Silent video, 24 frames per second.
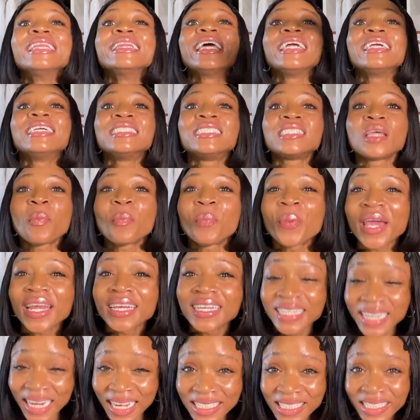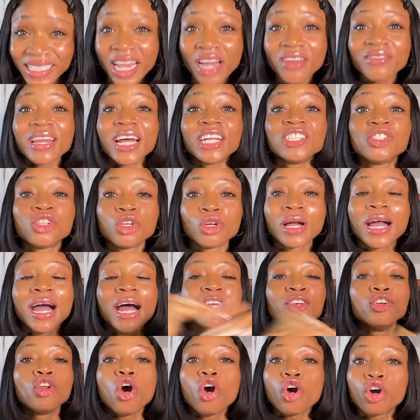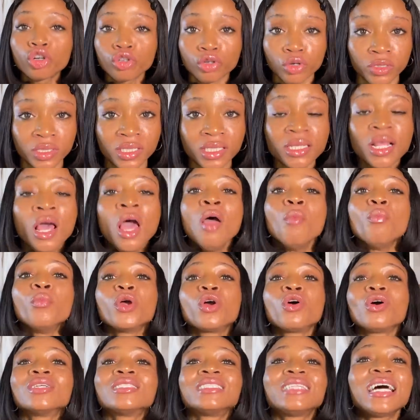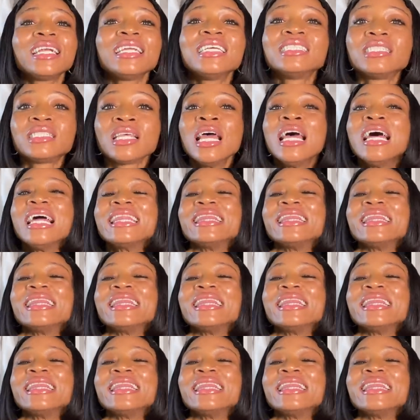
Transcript: there is a pedestal that you cannot cross because that is